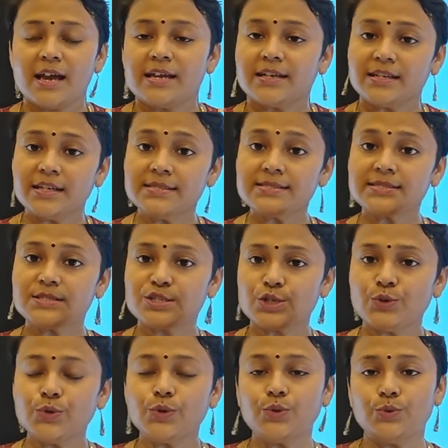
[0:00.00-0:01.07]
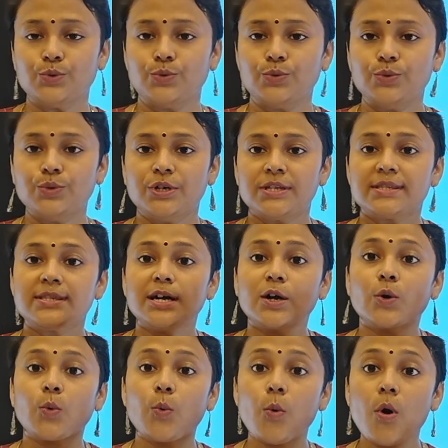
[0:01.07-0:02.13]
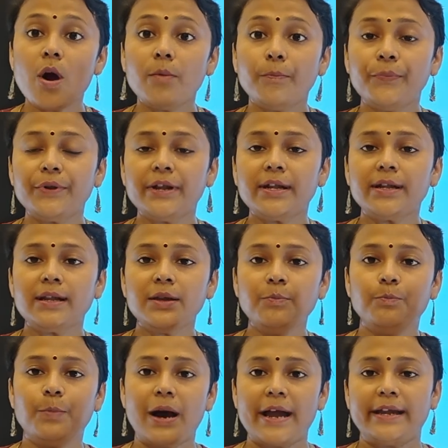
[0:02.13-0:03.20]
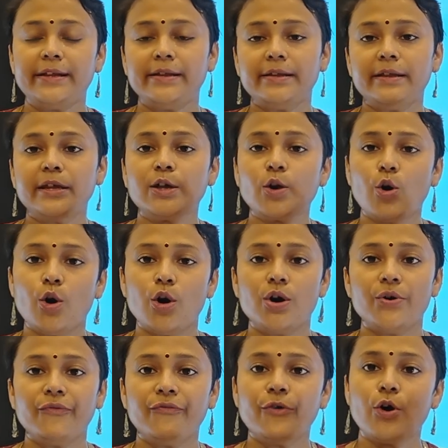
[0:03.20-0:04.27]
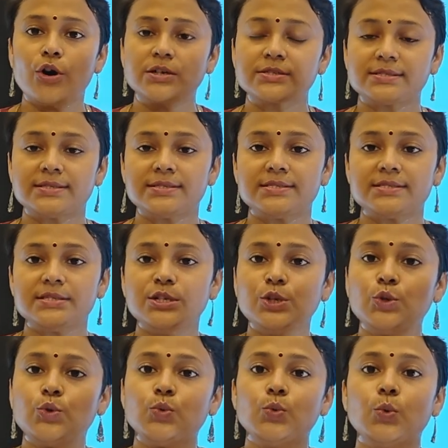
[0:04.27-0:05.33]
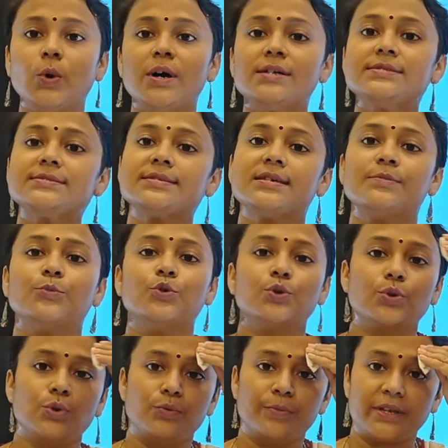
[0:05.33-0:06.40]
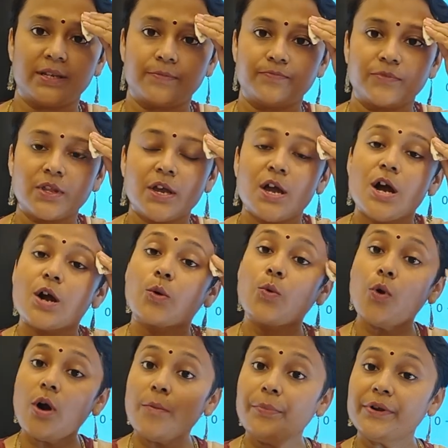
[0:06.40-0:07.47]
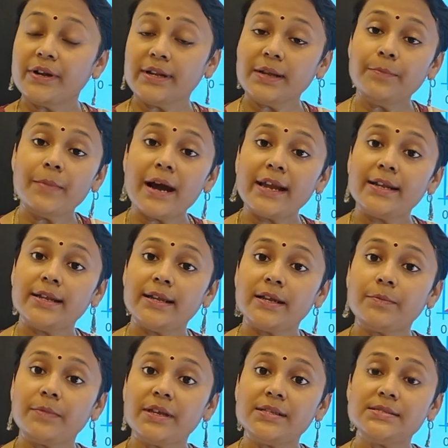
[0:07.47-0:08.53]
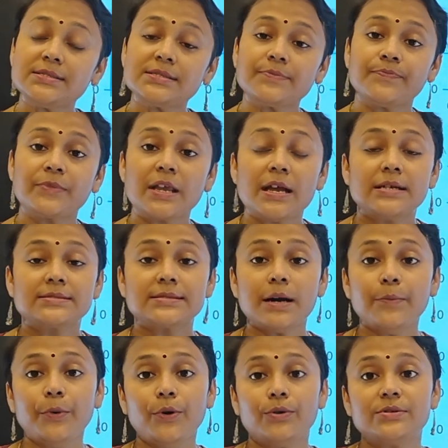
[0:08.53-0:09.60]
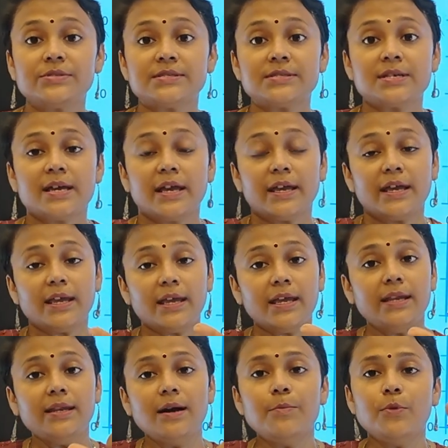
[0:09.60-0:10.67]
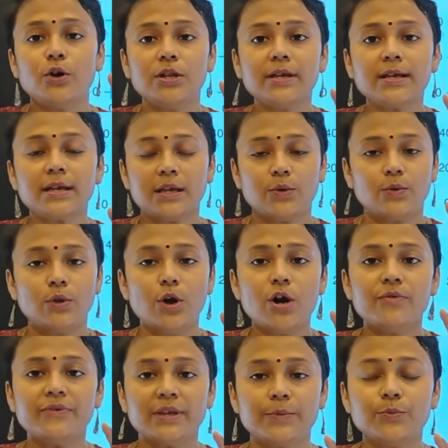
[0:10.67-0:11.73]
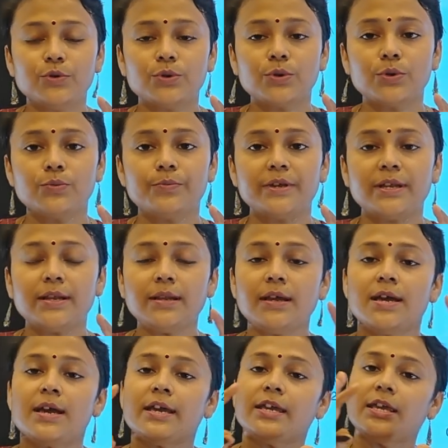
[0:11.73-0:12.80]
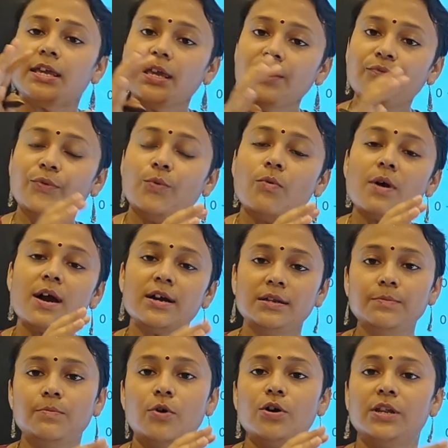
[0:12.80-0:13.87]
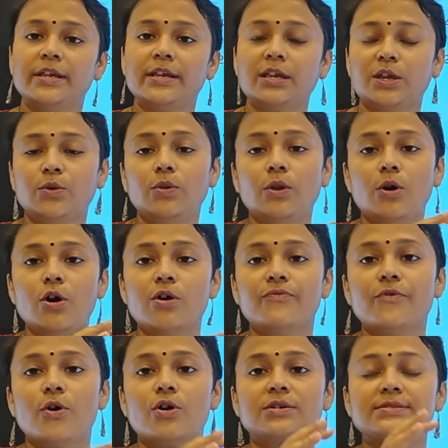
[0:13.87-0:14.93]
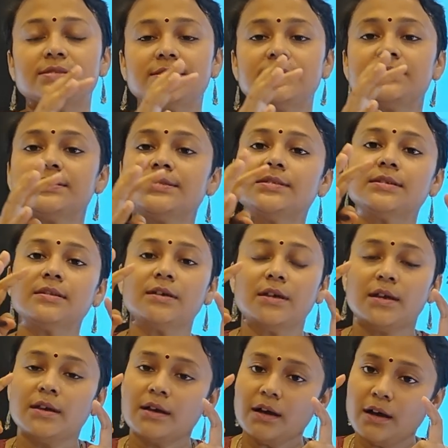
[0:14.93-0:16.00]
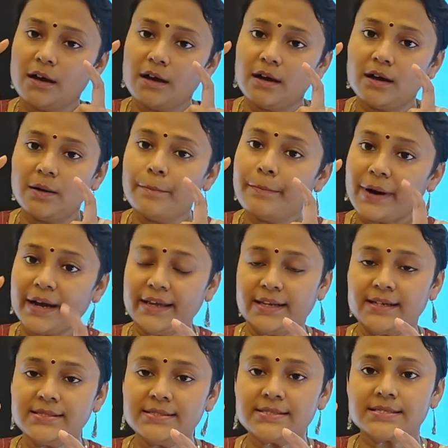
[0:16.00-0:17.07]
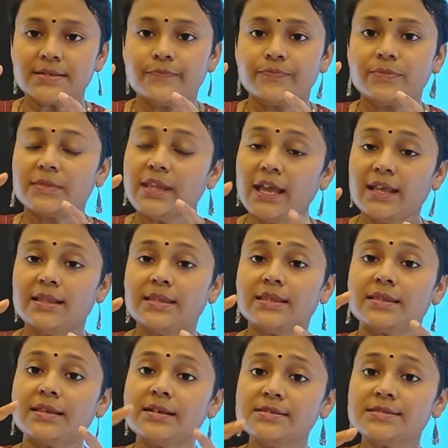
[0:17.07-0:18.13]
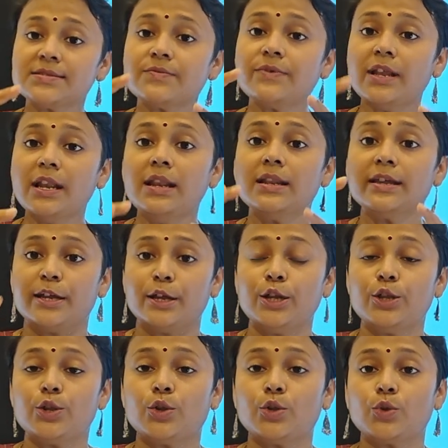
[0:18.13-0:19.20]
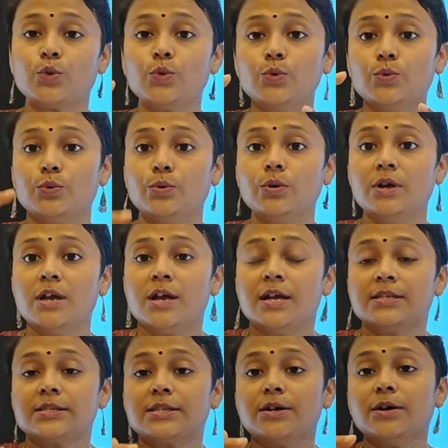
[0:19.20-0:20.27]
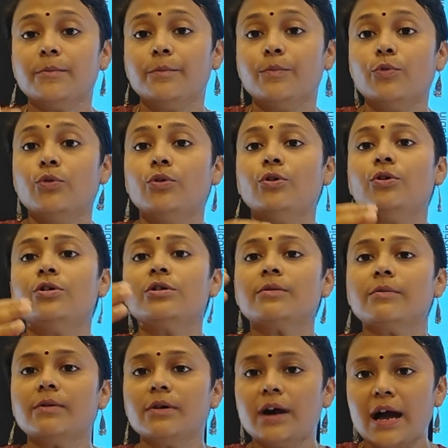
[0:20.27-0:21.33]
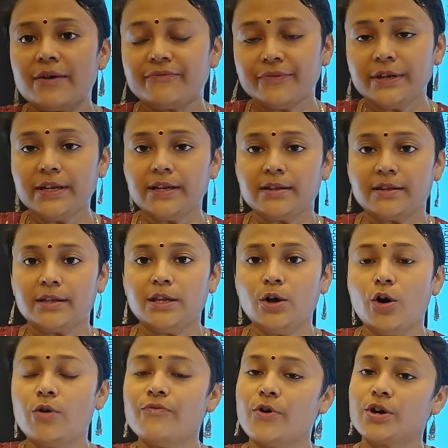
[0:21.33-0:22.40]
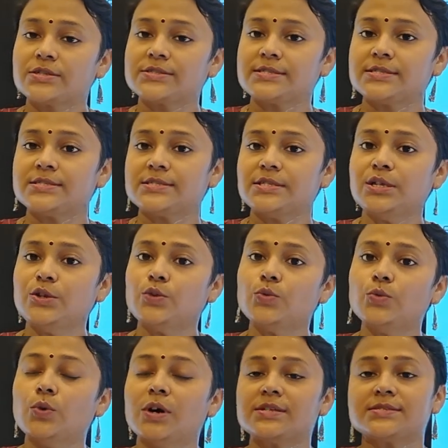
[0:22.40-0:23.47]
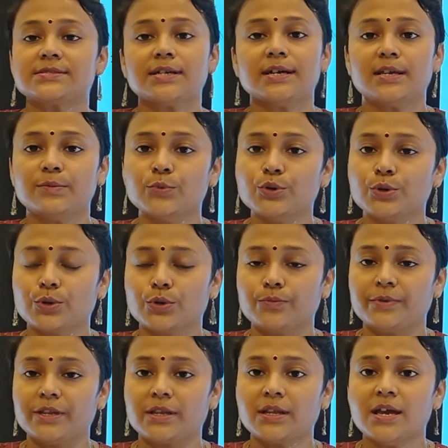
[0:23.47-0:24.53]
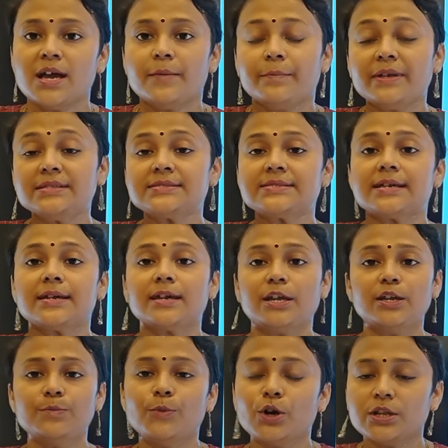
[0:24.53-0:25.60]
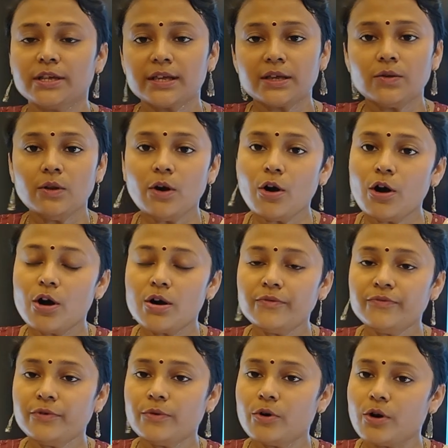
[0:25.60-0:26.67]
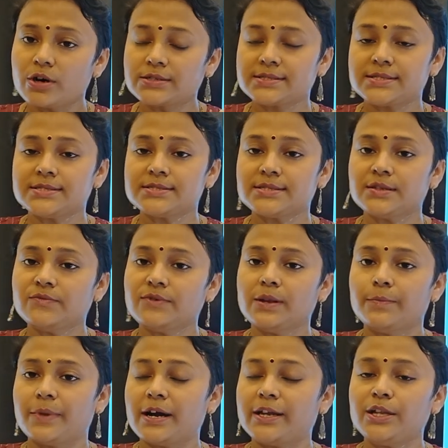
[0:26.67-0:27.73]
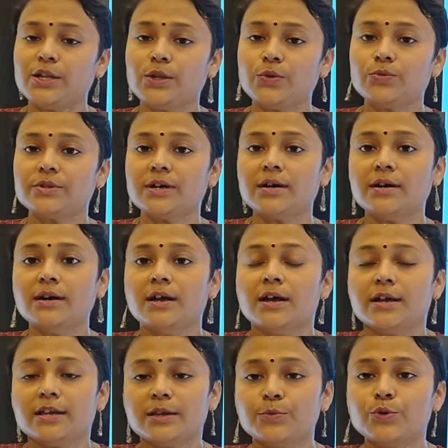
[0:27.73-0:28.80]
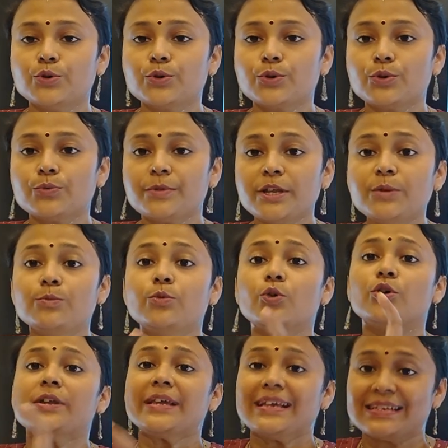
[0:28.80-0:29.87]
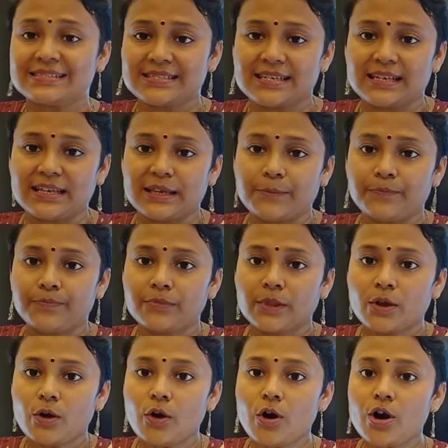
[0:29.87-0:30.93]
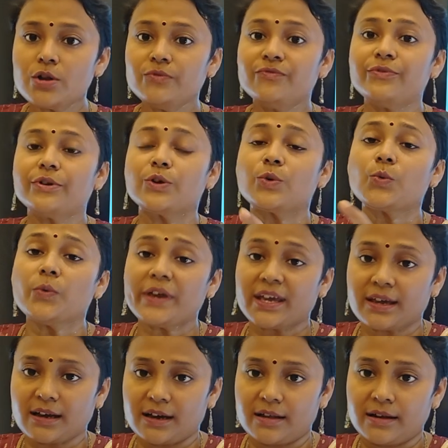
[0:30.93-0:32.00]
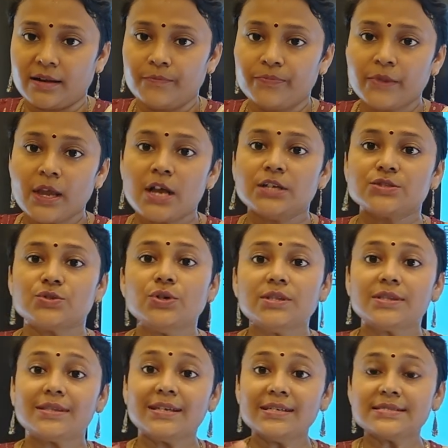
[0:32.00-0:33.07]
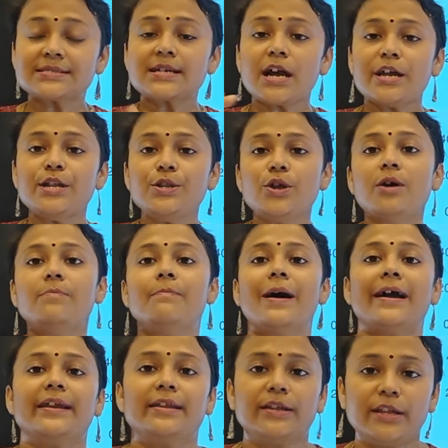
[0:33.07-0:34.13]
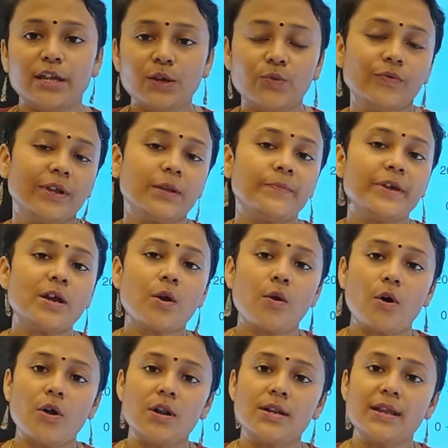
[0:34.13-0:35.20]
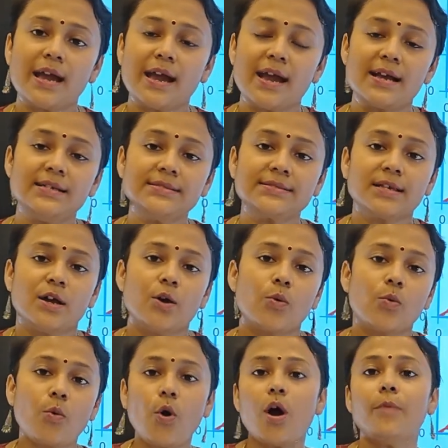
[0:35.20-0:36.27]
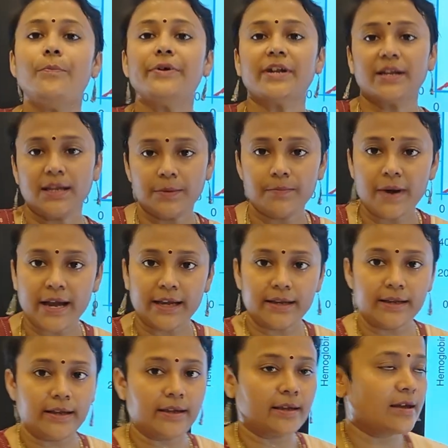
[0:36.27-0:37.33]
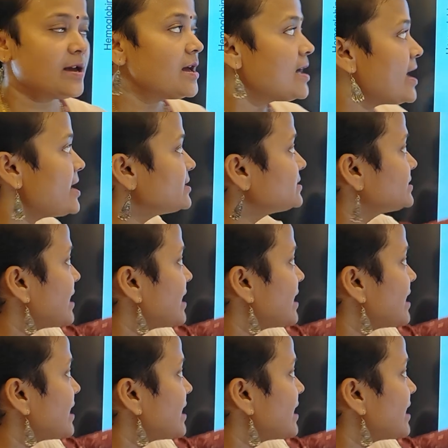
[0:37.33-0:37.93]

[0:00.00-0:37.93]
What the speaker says: It is due to the cooperative binding of oxygen towards hemoglobin. Cooperative binding means, suppose in a molecule of hemoglobin, if one molecule of oxygen binds, then this will lead to the more affinity of oxygen towards the hemoglobin. Means second molecule of oxygen will bind to the hemoglobin more easily or quicker. So this kind of binding will be called as cooperative binding, and